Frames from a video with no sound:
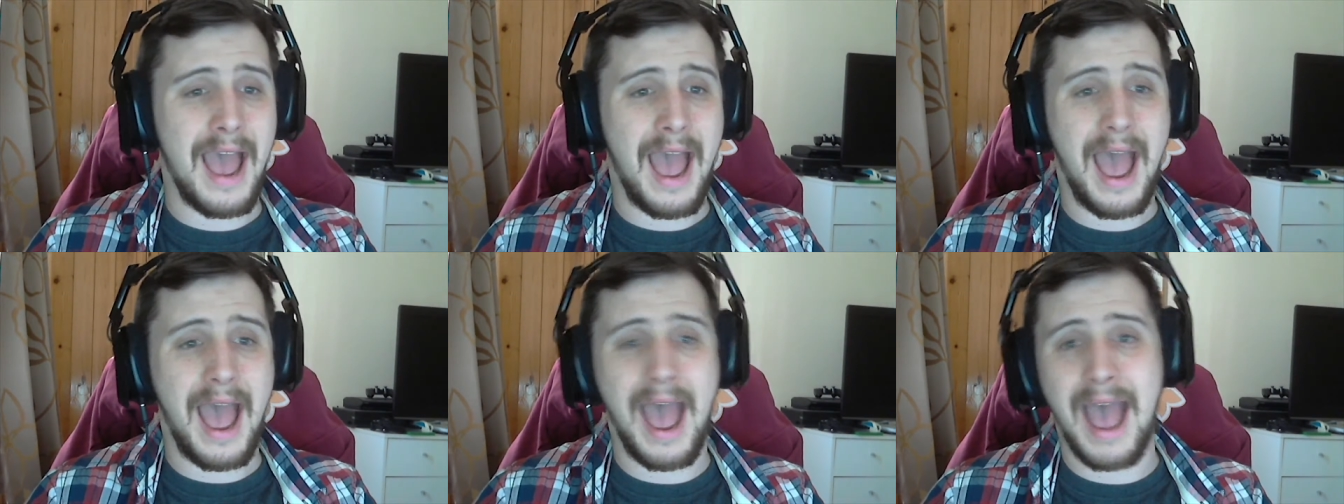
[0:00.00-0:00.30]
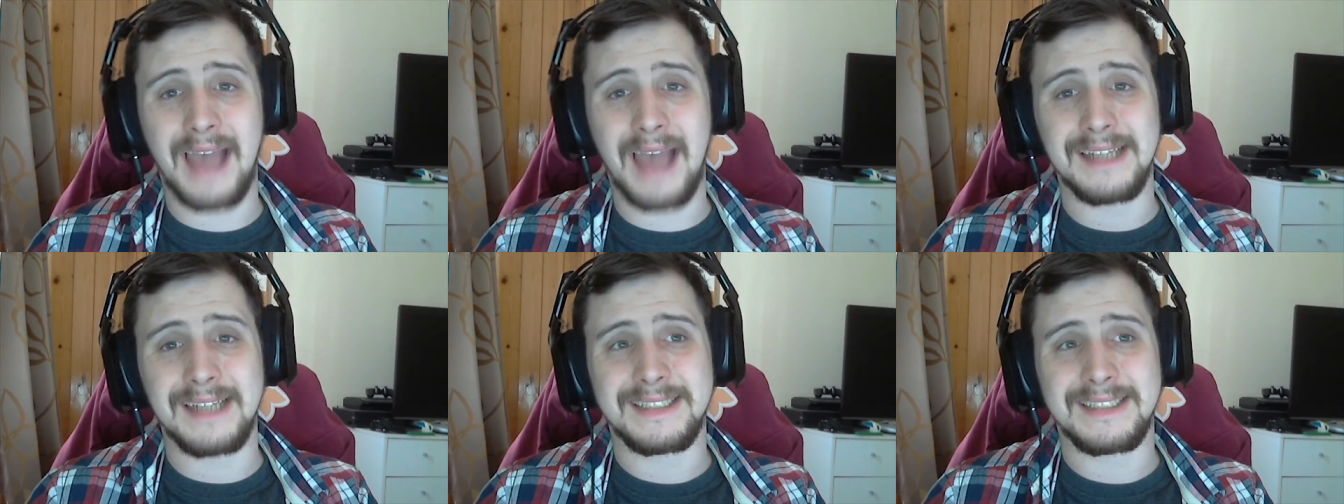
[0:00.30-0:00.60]

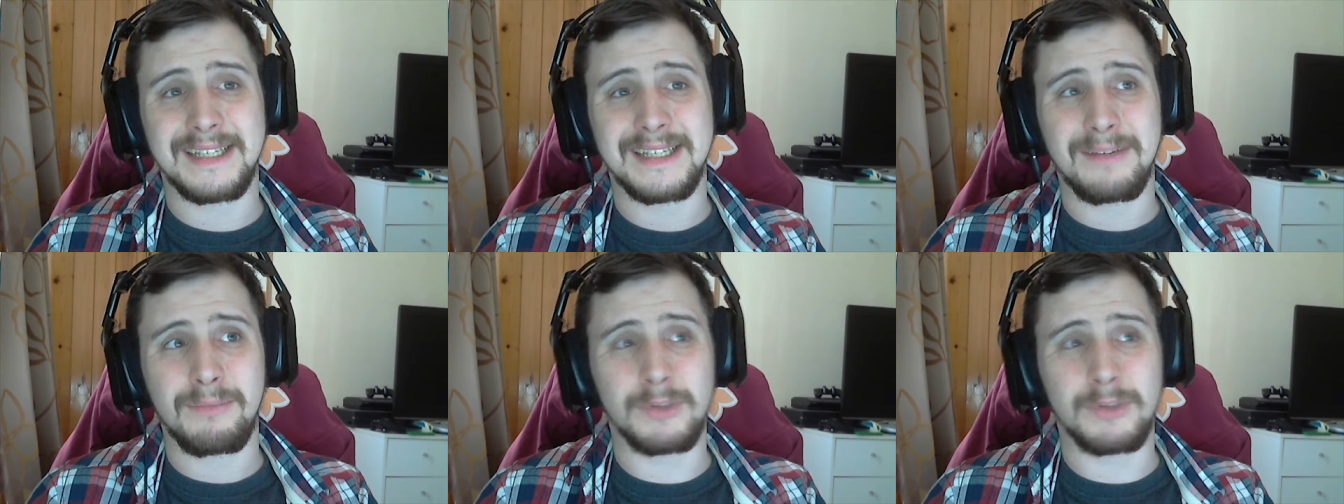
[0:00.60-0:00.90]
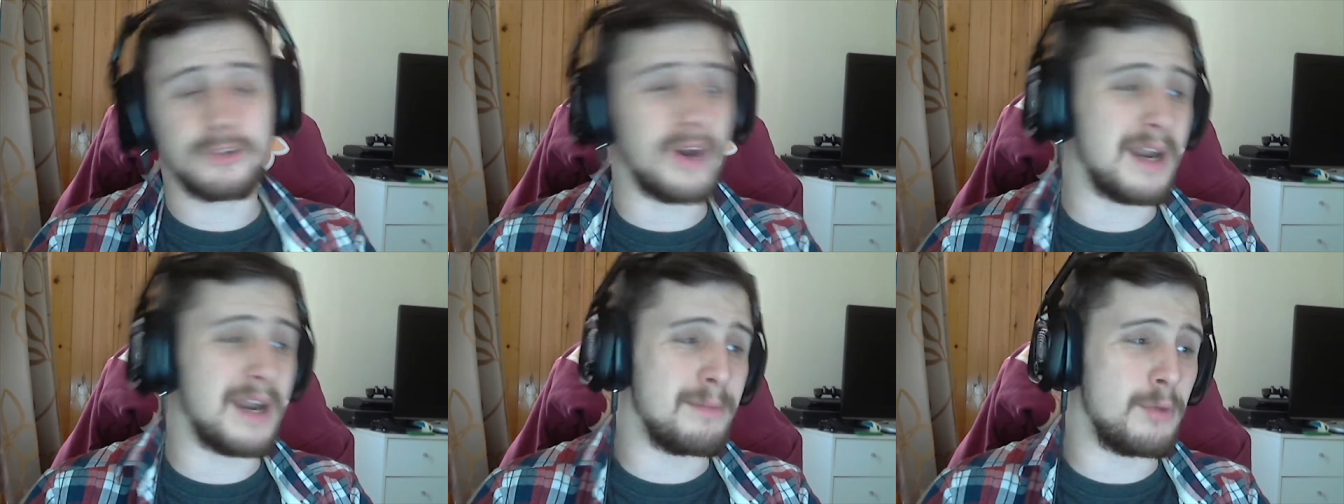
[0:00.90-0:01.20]
and we're
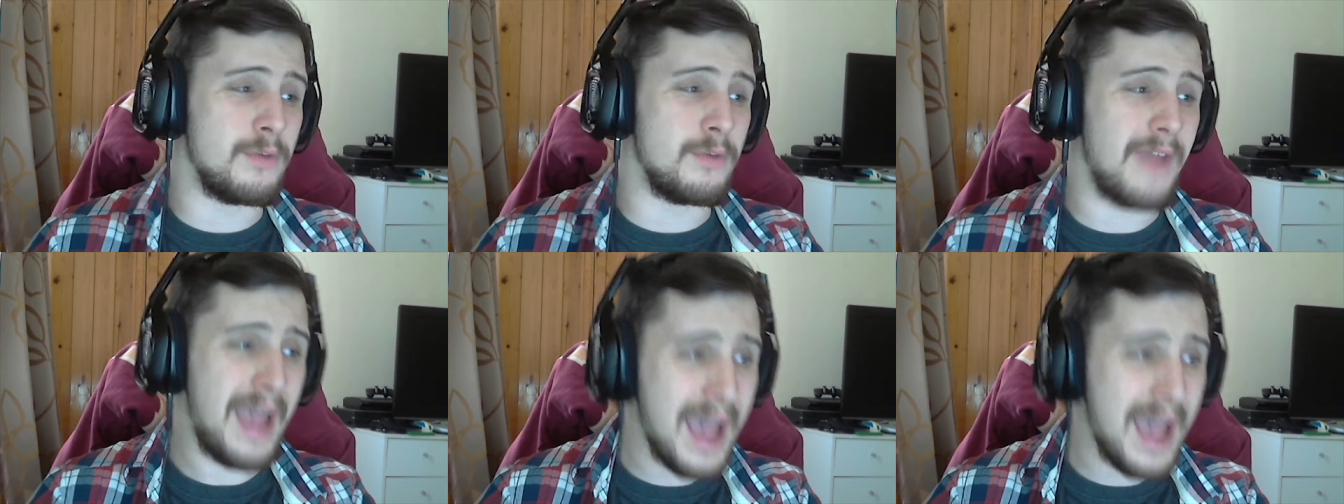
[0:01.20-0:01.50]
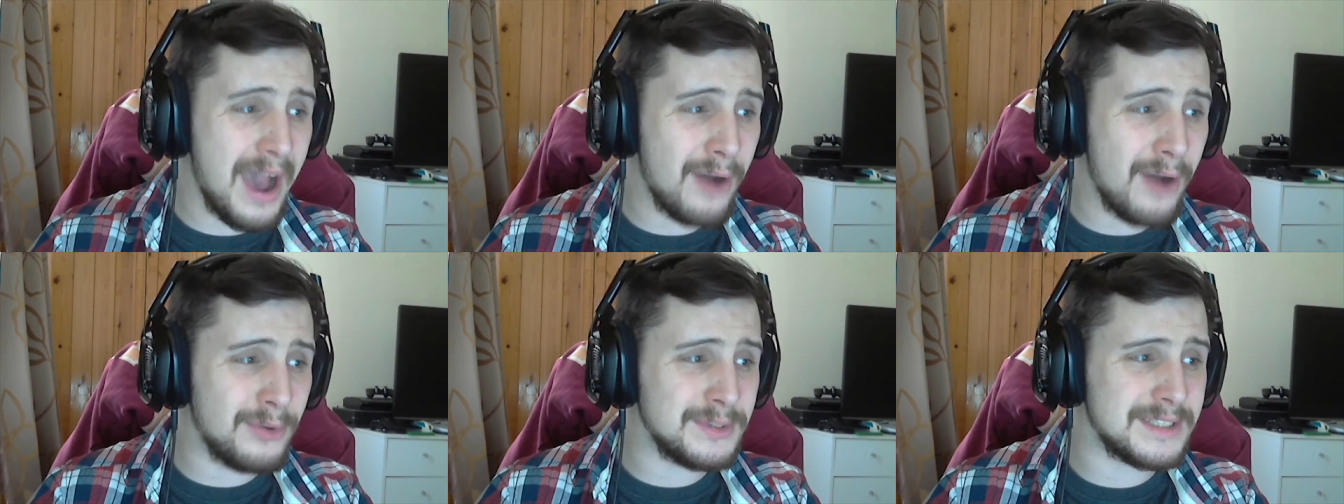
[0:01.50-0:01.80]
trying to move
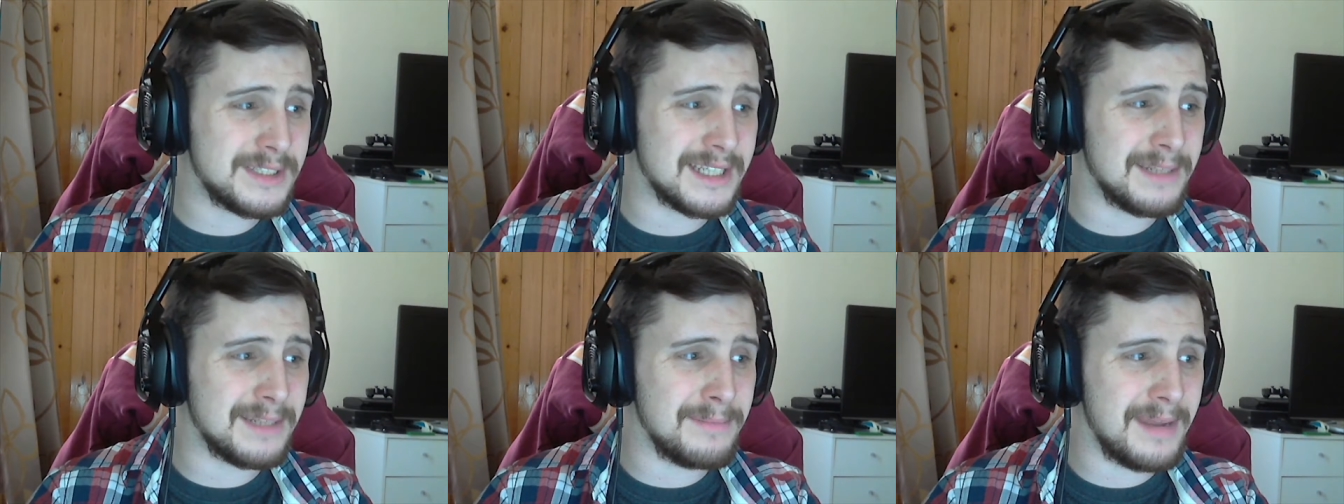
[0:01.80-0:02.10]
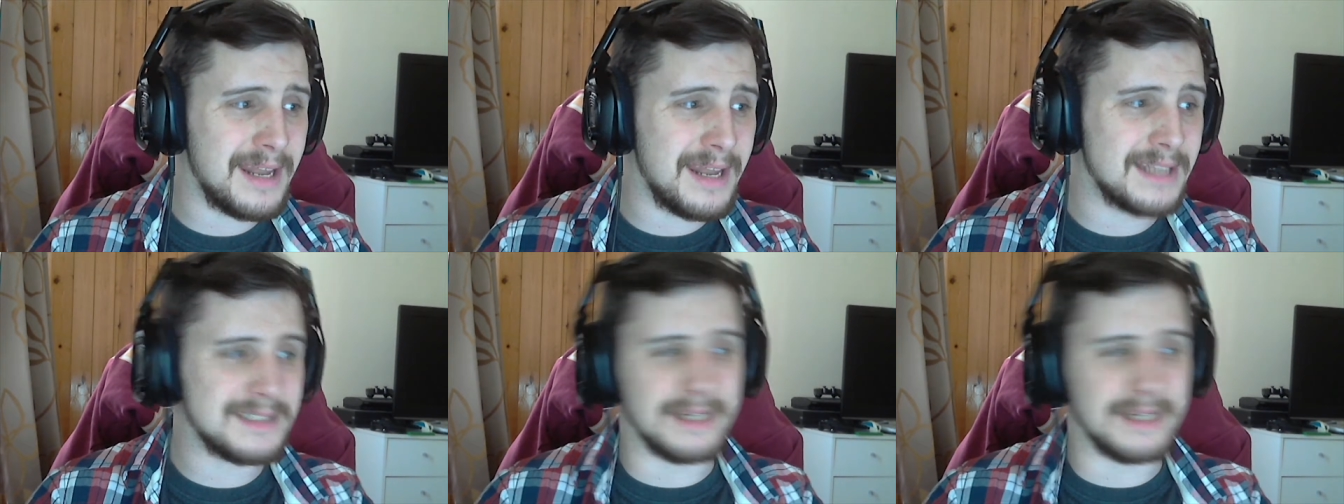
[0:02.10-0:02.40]
house at the minute.